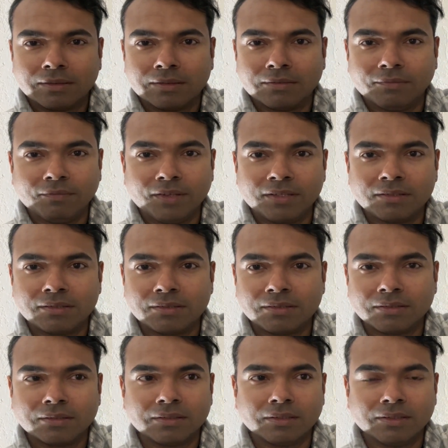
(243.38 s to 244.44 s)
This
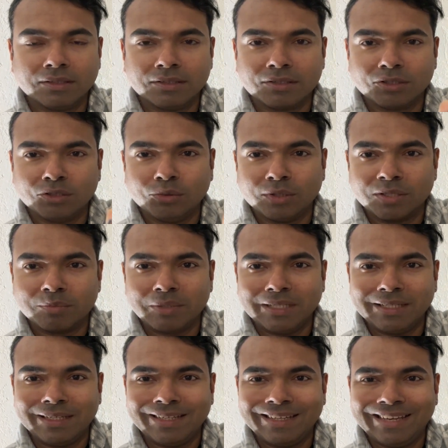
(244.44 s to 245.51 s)
is
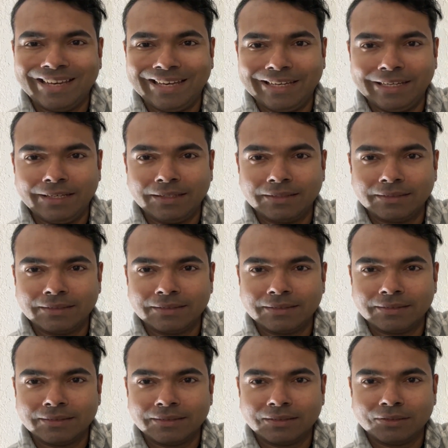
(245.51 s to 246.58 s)
USB-A
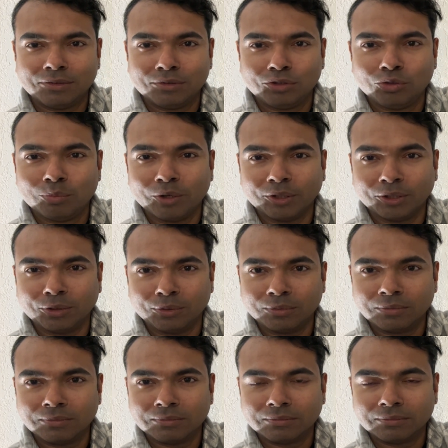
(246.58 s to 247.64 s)
2.0.
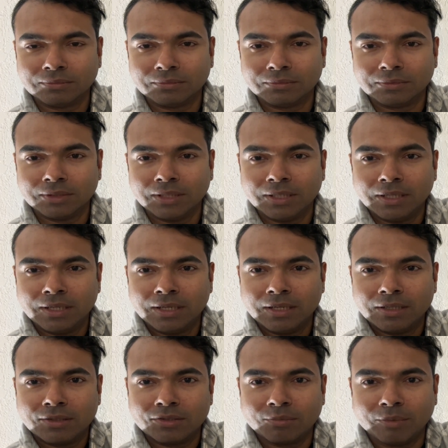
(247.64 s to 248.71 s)

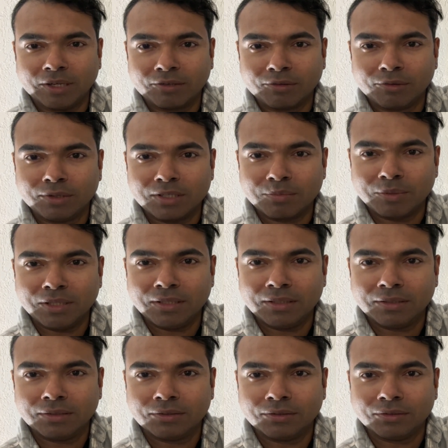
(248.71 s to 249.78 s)
So micro USB
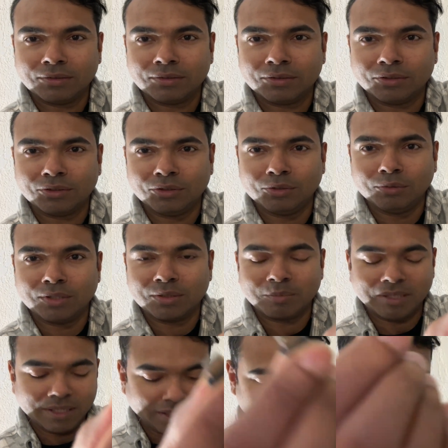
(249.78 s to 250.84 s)
to
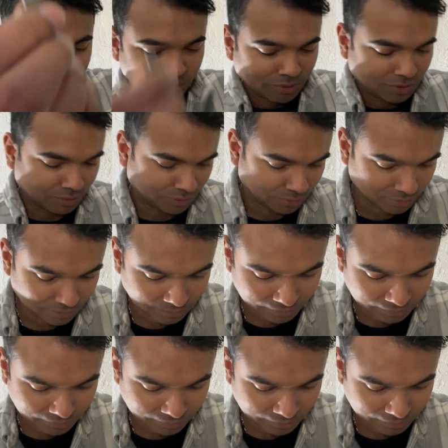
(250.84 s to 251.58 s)
USB-A 2.0.